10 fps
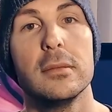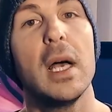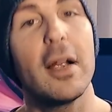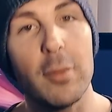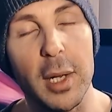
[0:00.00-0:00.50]

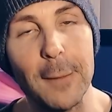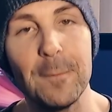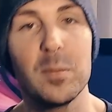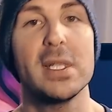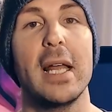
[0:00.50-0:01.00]
Hi everybody,
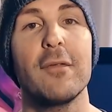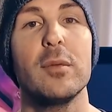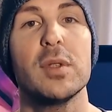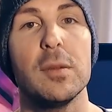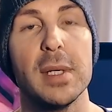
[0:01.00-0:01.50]
it's Adam from
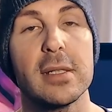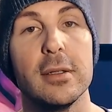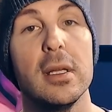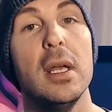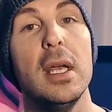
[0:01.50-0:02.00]
LUCIDPIXUL,
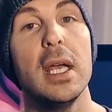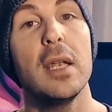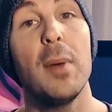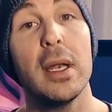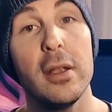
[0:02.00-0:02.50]
and
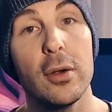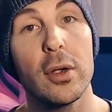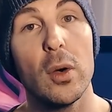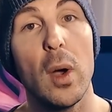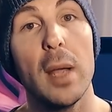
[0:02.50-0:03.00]
about a year
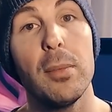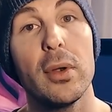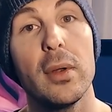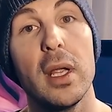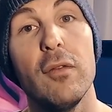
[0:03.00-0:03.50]
ago I put
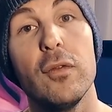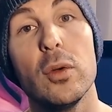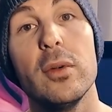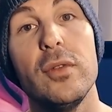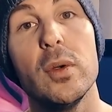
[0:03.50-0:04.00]
out a full
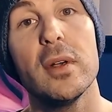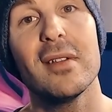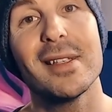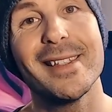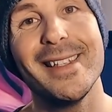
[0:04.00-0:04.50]
review of the
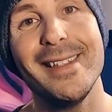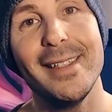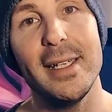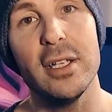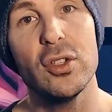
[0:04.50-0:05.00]

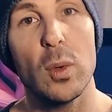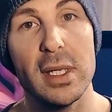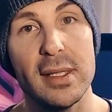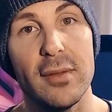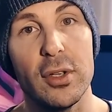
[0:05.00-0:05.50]
Cintiq
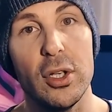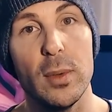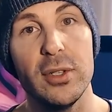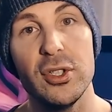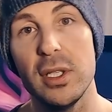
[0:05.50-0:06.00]

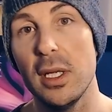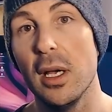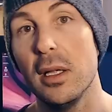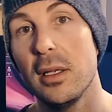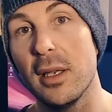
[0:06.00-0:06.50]
27QHD
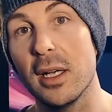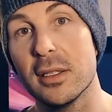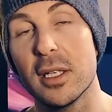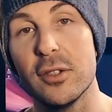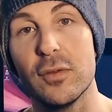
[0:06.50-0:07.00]

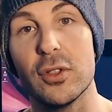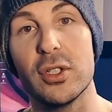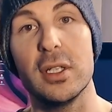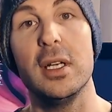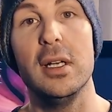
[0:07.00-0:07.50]
non-touch
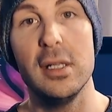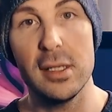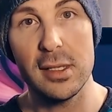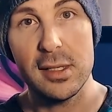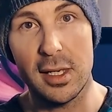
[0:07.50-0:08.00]
version
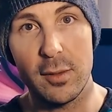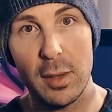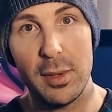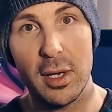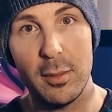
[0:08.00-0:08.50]
sitting right
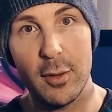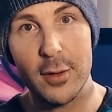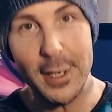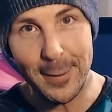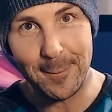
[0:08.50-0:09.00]
behind me over
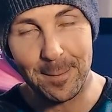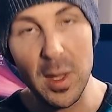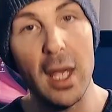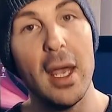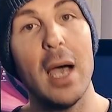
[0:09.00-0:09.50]
here.
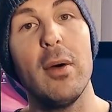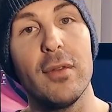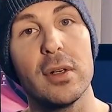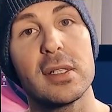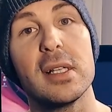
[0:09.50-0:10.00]

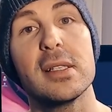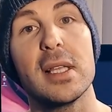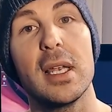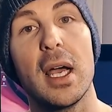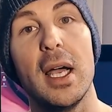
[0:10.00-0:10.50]
However, since
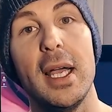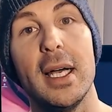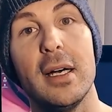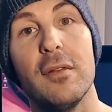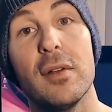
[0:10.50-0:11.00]
then I
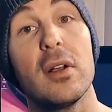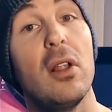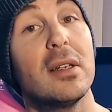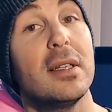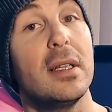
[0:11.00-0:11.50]
have
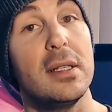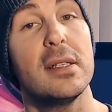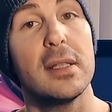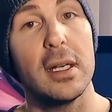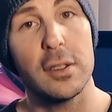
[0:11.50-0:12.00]
clocked in at least
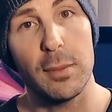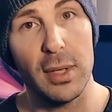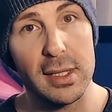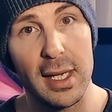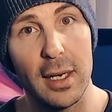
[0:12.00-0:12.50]
1,000
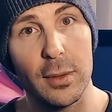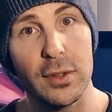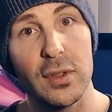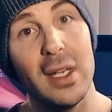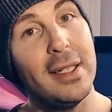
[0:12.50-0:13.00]
plus
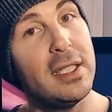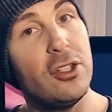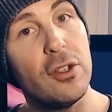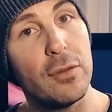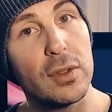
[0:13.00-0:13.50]
hours
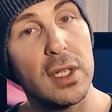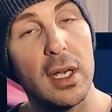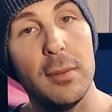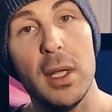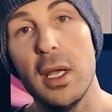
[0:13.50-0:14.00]
teaching
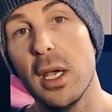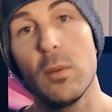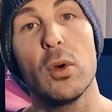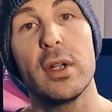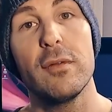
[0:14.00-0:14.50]
full-time and
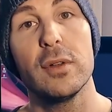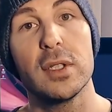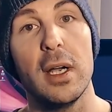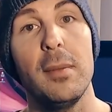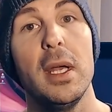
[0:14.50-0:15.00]
working
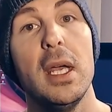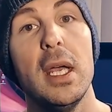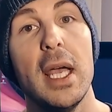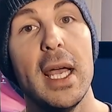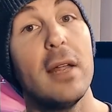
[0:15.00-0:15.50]
full-time,
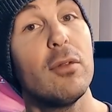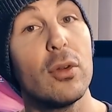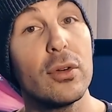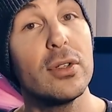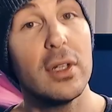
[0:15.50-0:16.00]
and I've
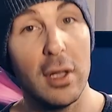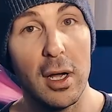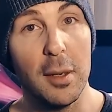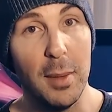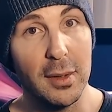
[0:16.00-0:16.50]
learned a
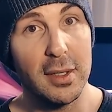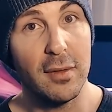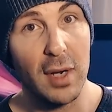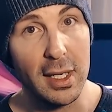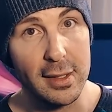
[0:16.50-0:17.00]
lot about the
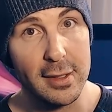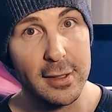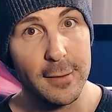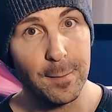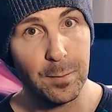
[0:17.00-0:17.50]

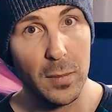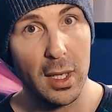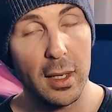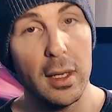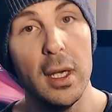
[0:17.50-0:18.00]
device.
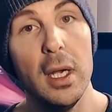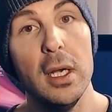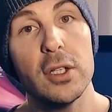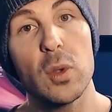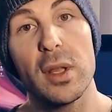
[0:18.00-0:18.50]
Okay,
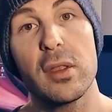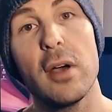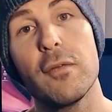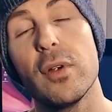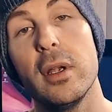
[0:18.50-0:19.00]
so I
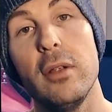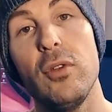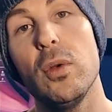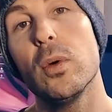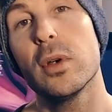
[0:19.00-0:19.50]
thought for any of
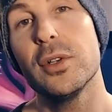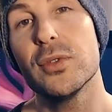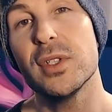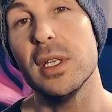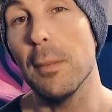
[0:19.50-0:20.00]
you who are
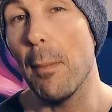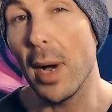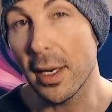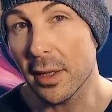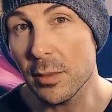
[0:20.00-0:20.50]
interested in
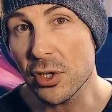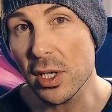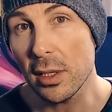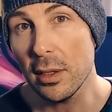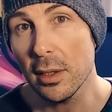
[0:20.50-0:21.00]
buying the
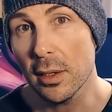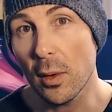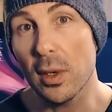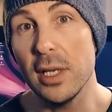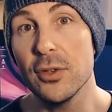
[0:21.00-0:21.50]
machine
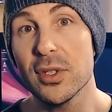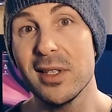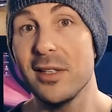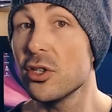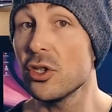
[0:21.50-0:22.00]
or interested
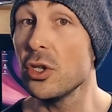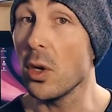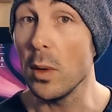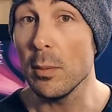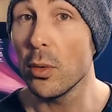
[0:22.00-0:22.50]
in just
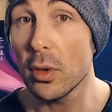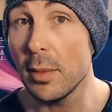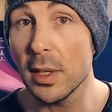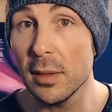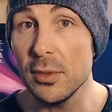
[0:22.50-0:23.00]
knowing more
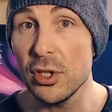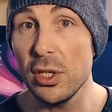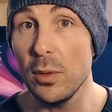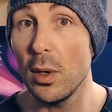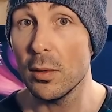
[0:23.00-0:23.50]
about the machine
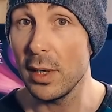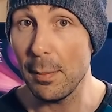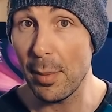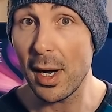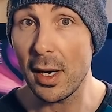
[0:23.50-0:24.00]
you already
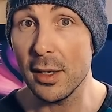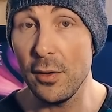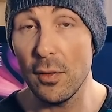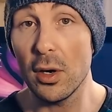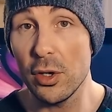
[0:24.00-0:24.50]
bought,
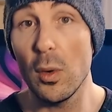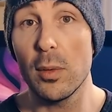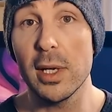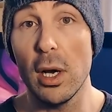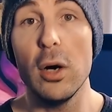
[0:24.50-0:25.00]
you
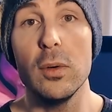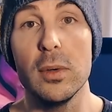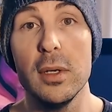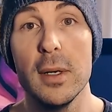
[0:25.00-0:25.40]
already own,